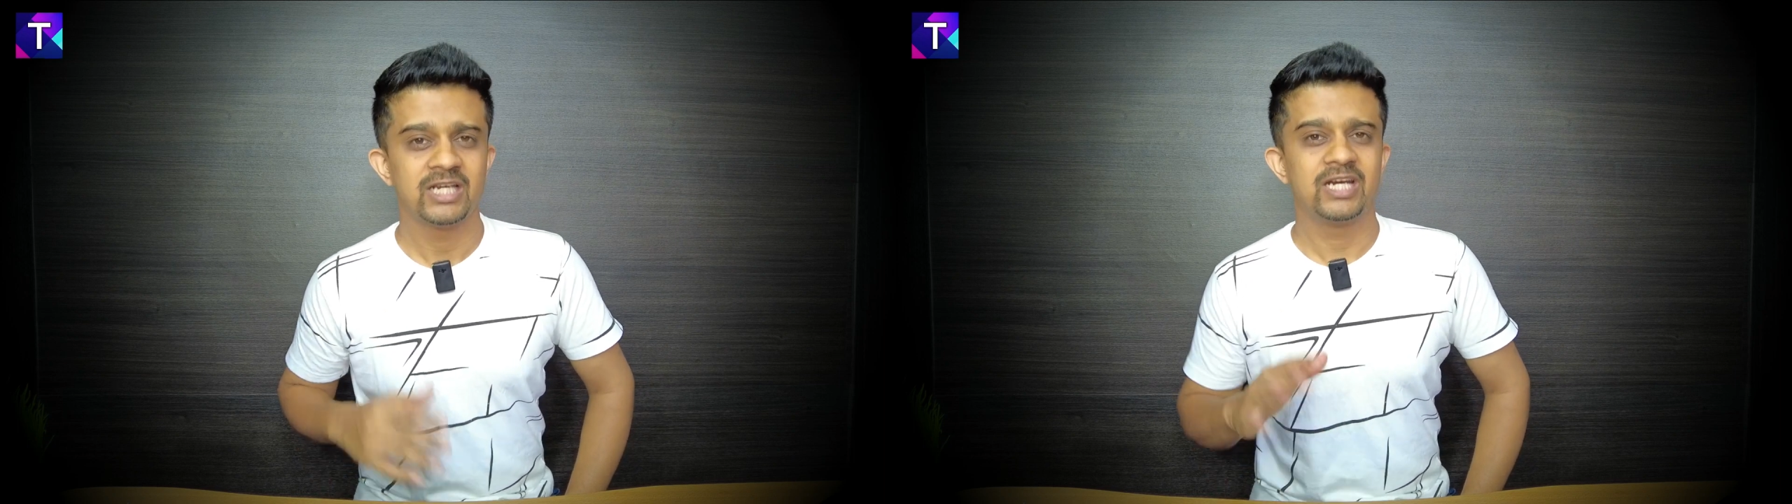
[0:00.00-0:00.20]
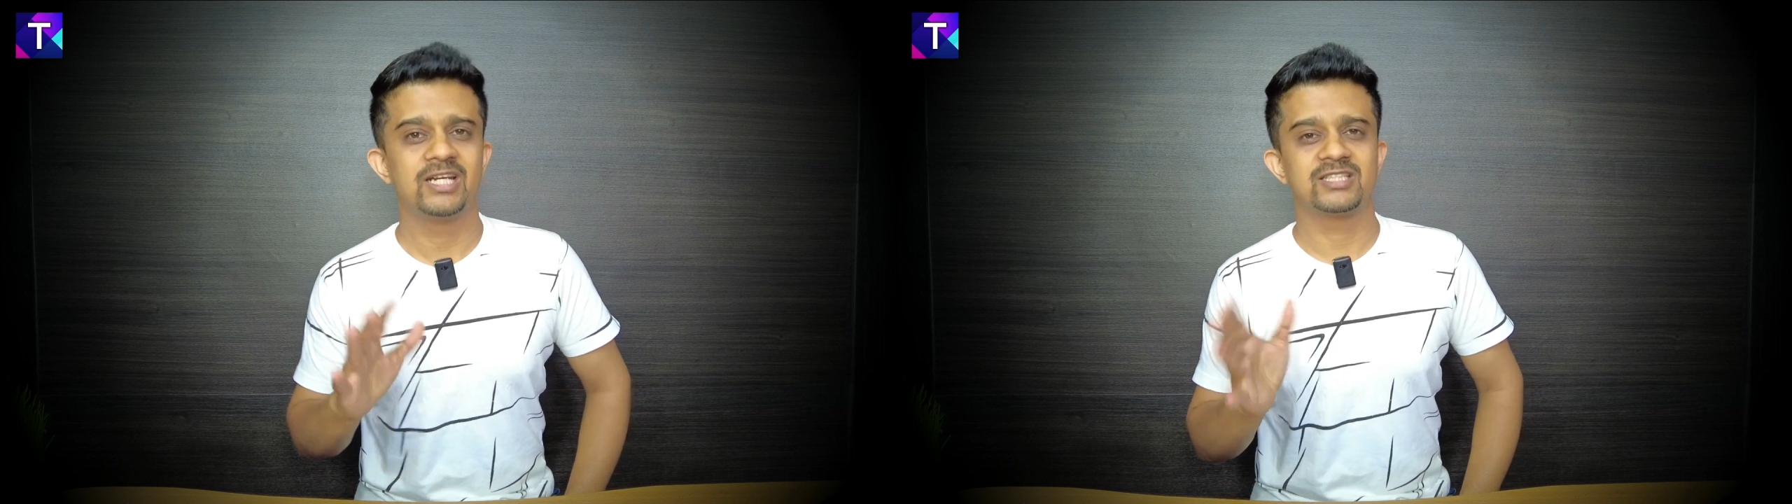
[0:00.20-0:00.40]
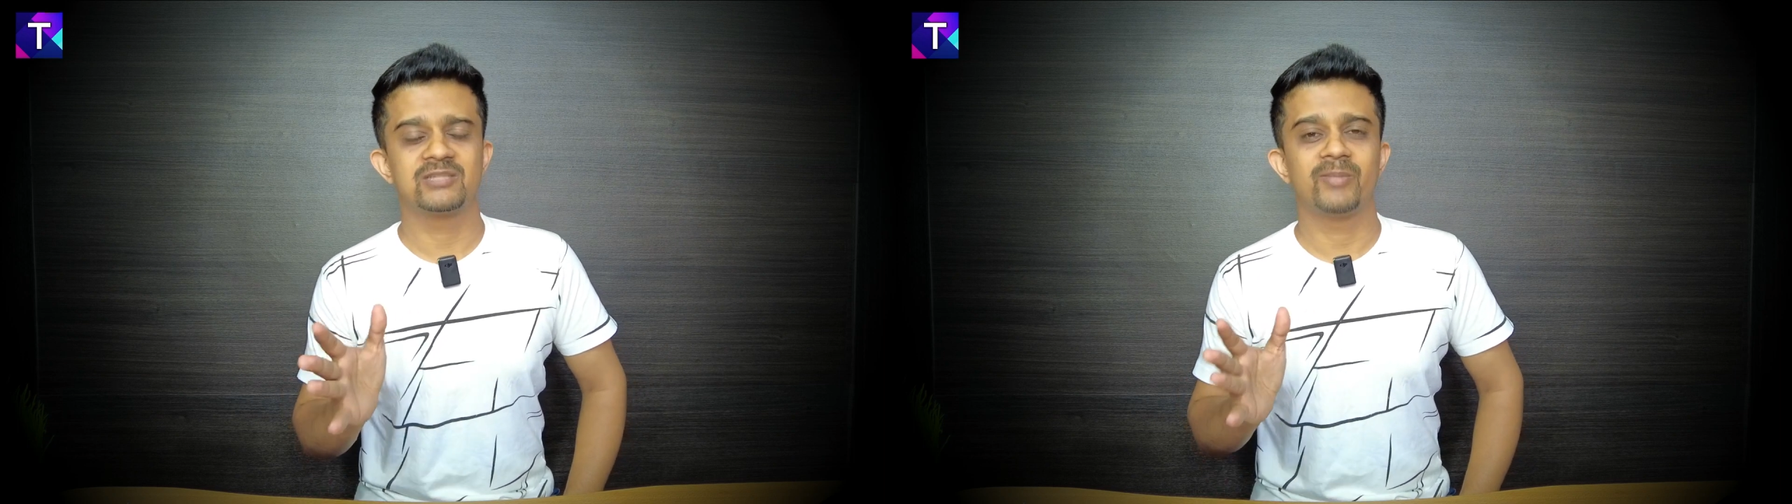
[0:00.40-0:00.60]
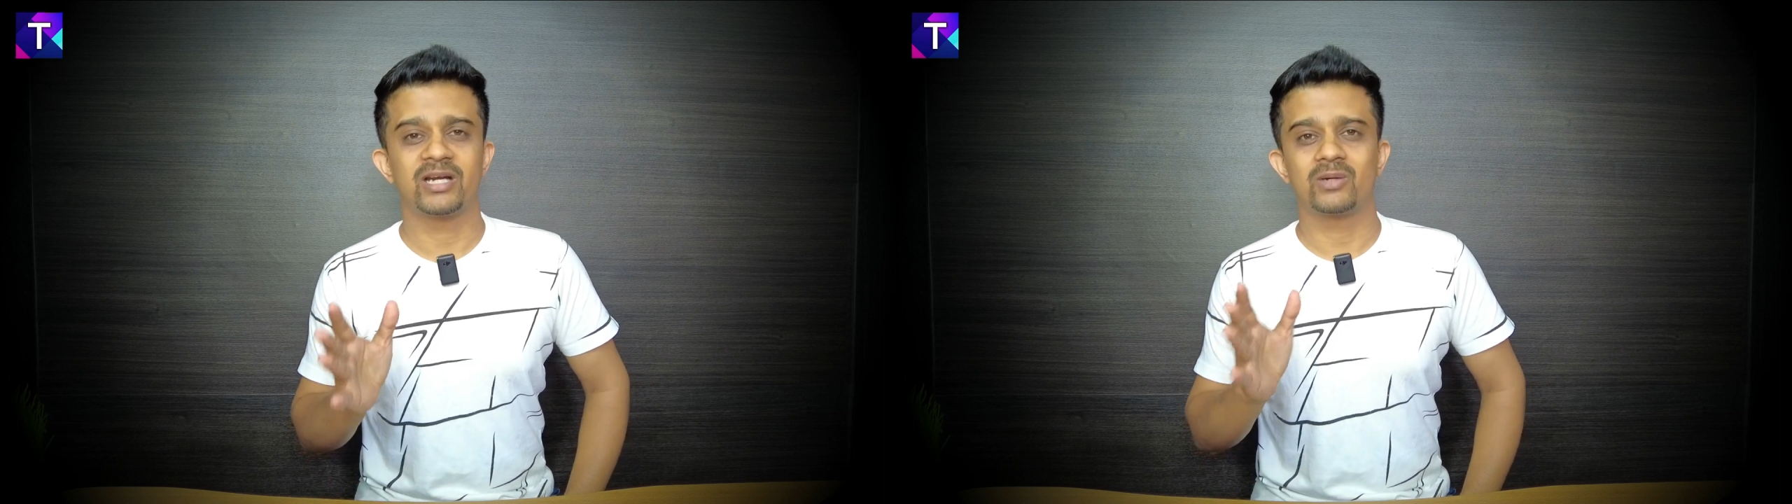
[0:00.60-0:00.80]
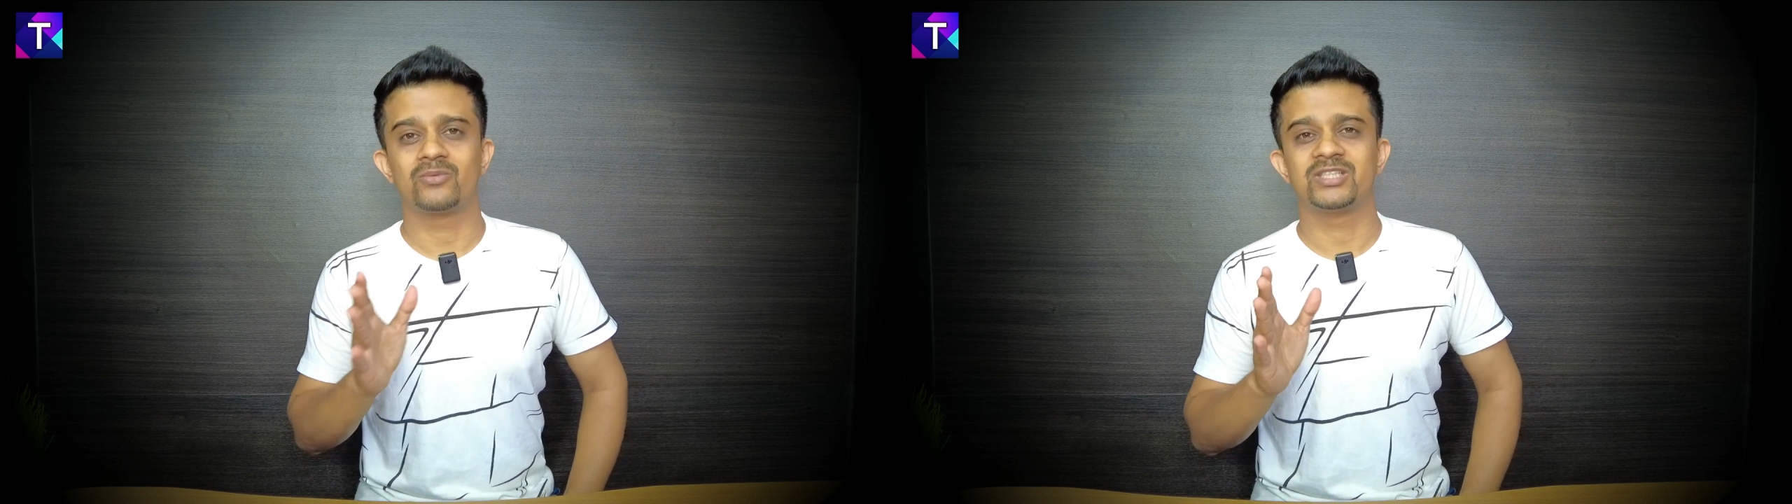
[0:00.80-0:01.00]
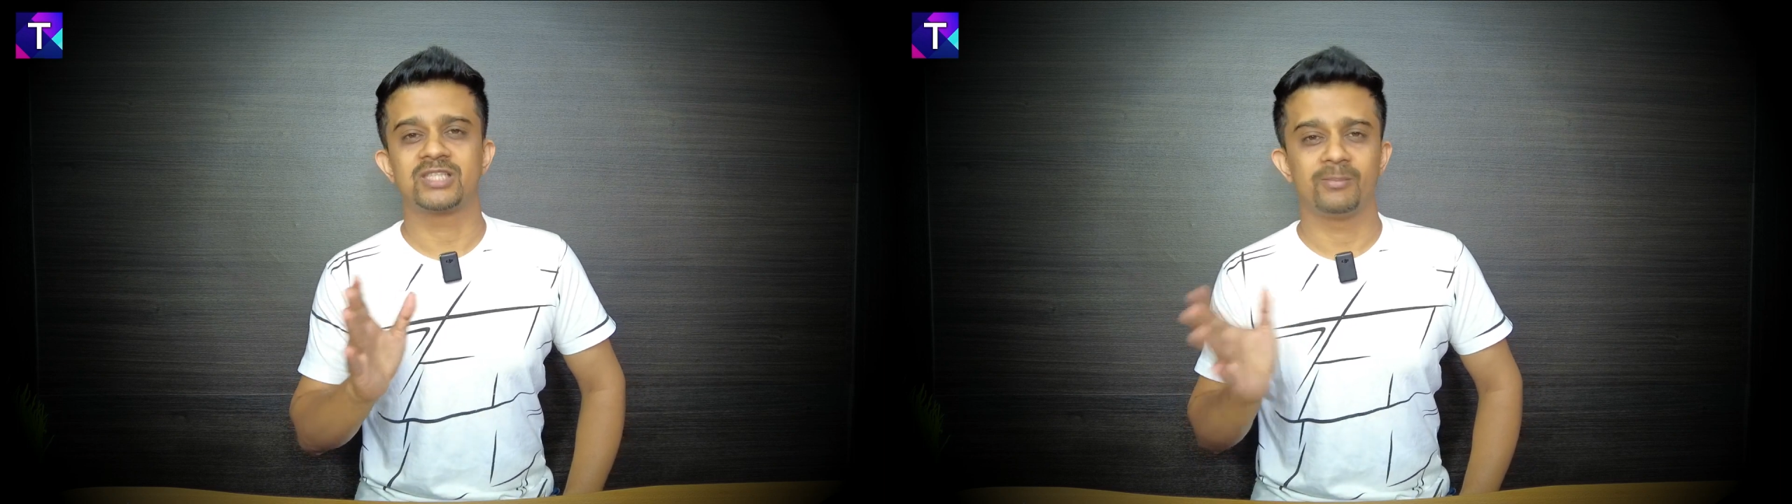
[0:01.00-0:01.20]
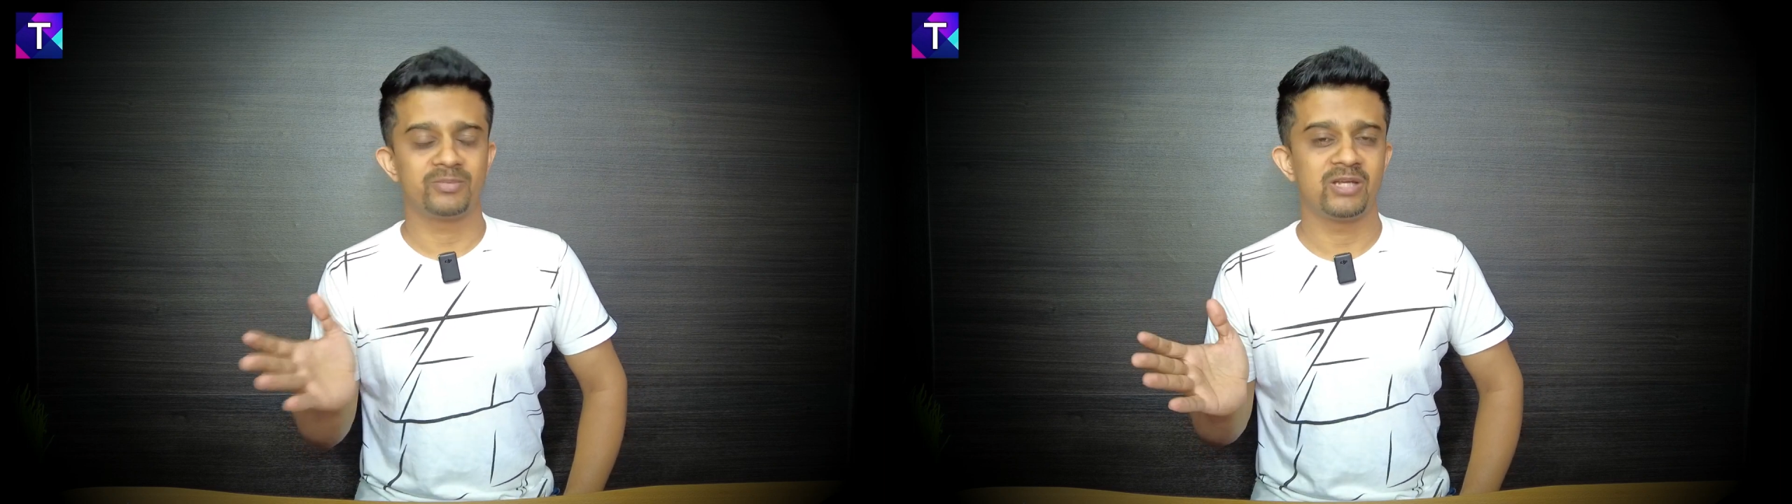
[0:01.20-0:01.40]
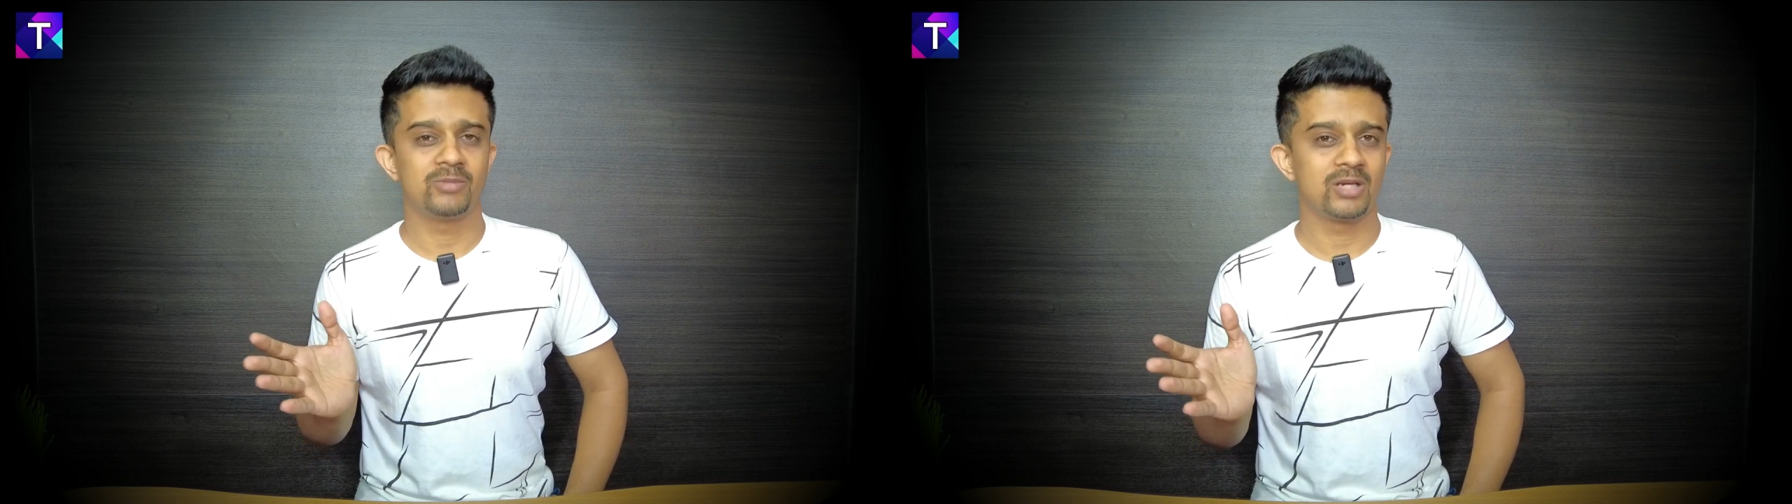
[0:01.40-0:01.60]
It doesn't matter which
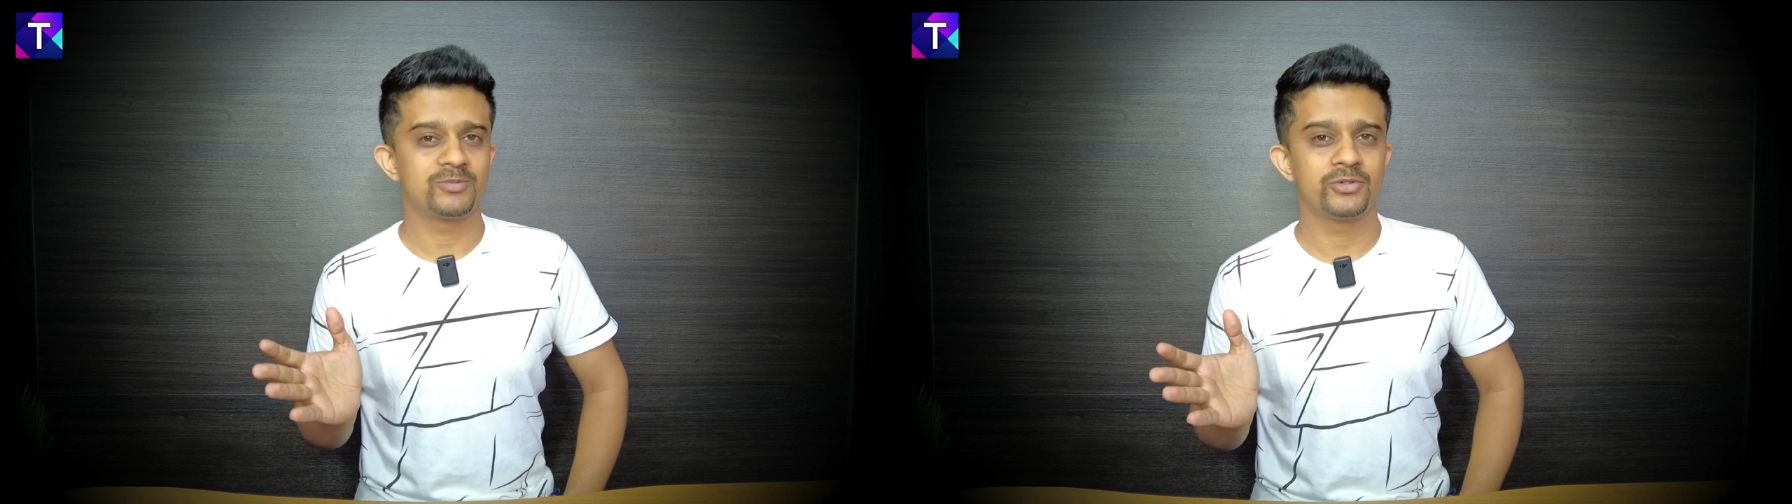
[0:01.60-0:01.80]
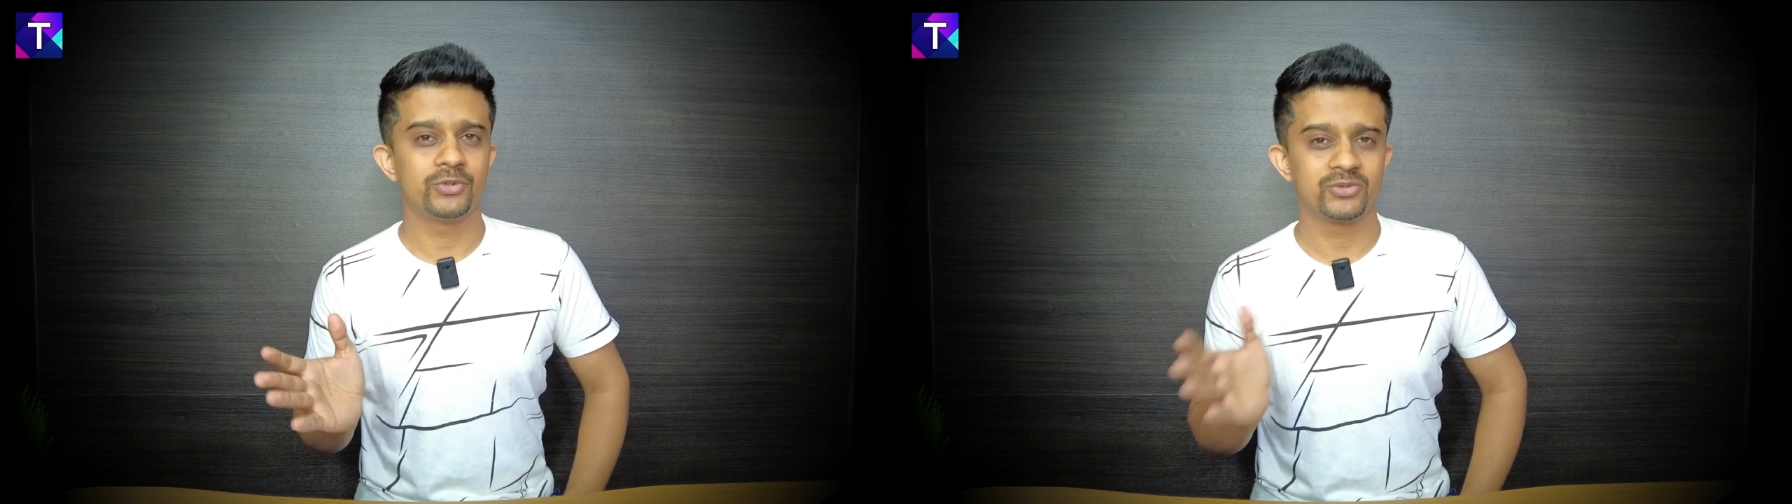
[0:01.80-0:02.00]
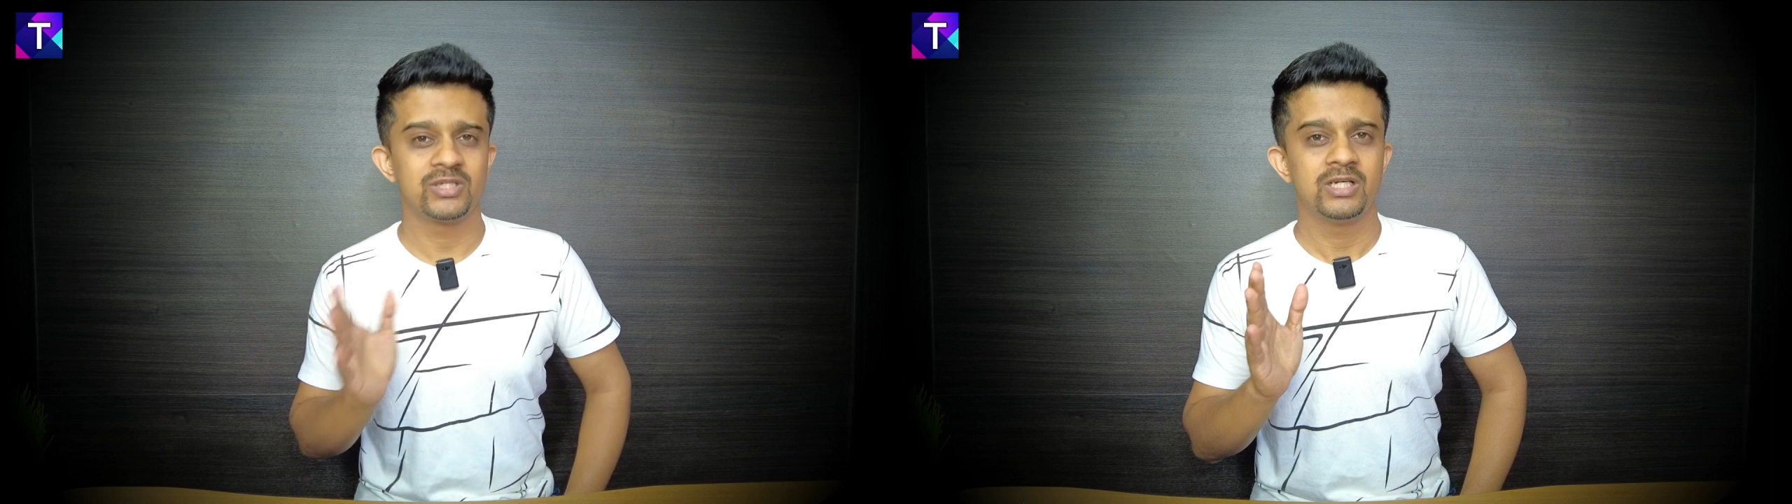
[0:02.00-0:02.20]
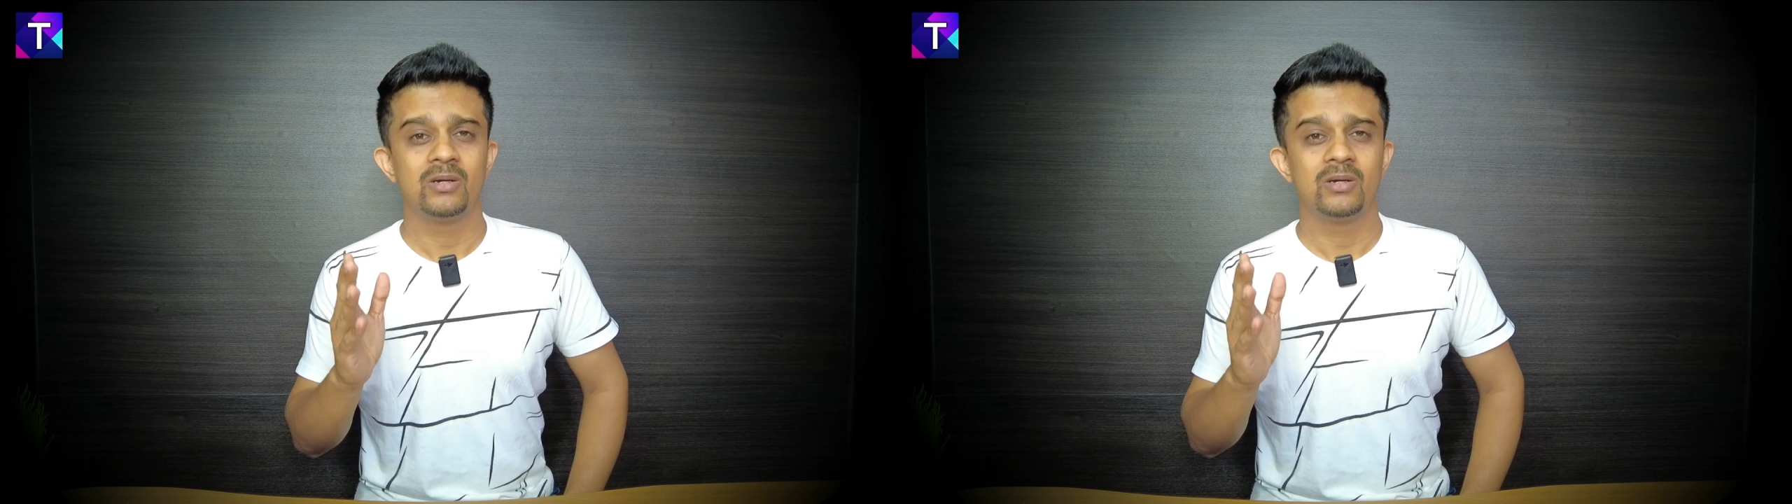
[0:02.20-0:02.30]
company bulbs you use.